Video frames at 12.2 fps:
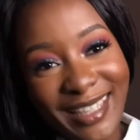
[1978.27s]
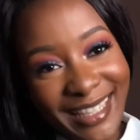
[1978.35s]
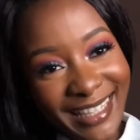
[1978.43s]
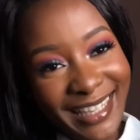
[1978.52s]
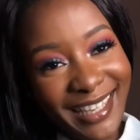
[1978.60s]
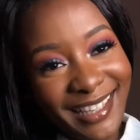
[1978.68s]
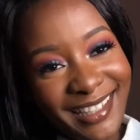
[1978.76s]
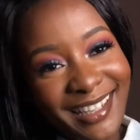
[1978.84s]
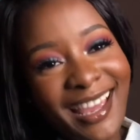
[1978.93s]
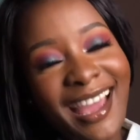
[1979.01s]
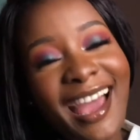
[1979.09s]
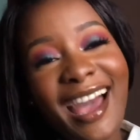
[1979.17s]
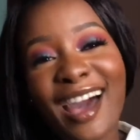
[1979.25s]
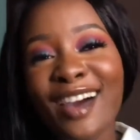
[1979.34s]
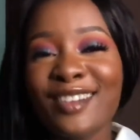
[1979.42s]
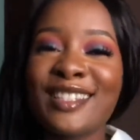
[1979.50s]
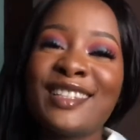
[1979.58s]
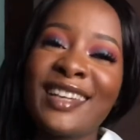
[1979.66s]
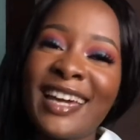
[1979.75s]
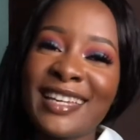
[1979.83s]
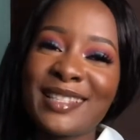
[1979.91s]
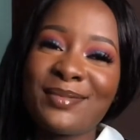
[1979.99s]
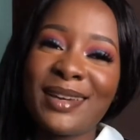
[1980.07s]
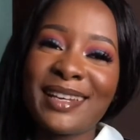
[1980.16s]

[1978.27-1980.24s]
Again, I'll see you guys in my